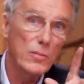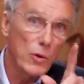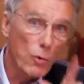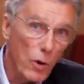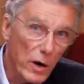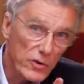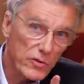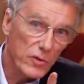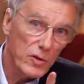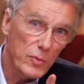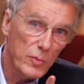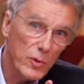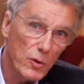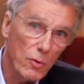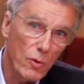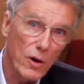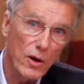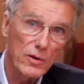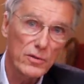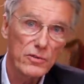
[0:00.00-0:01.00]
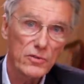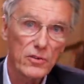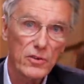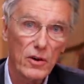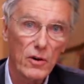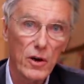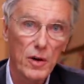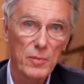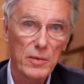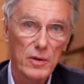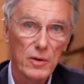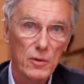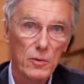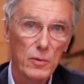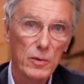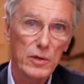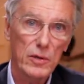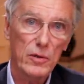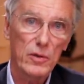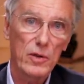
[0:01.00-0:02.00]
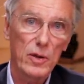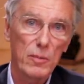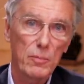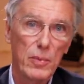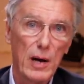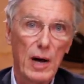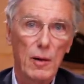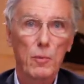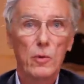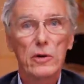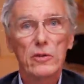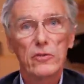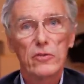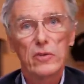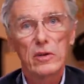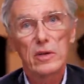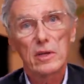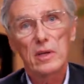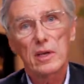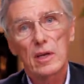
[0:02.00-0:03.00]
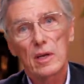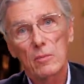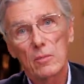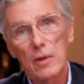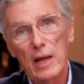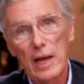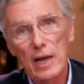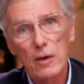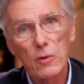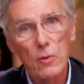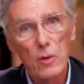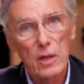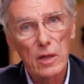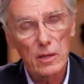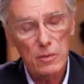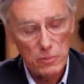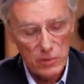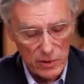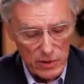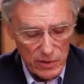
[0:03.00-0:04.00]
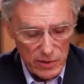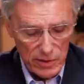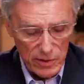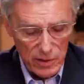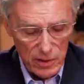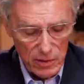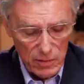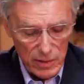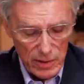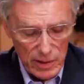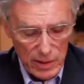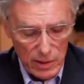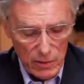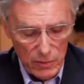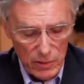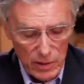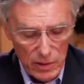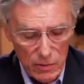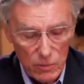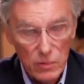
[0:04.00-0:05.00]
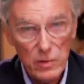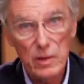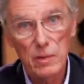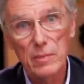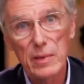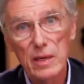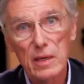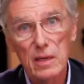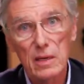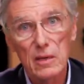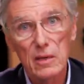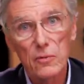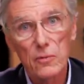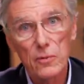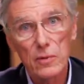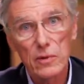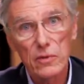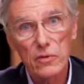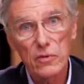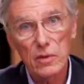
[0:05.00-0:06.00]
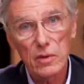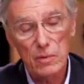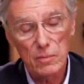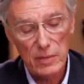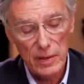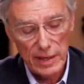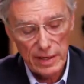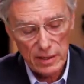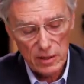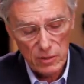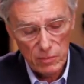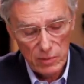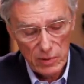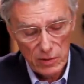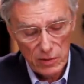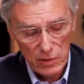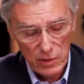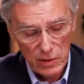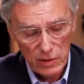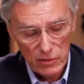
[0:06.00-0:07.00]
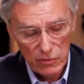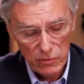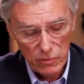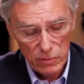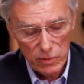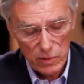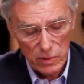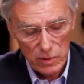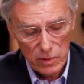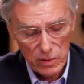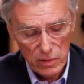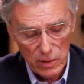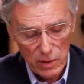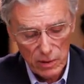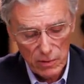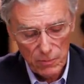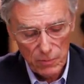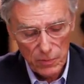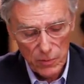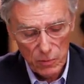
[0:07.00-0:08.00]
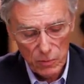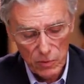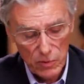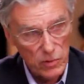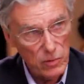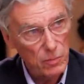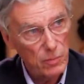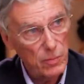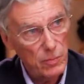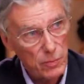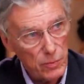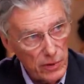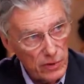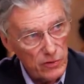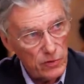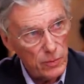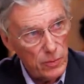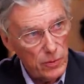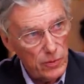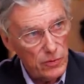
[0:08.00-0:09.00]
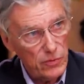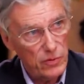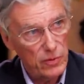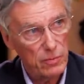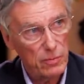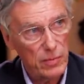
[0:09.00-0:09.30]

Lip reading: You're watching The Bill Walton Show. I'm here with Bob Woodson and Ken Blackwell, and we're talking about how we can really make a difference in the black communities with the principles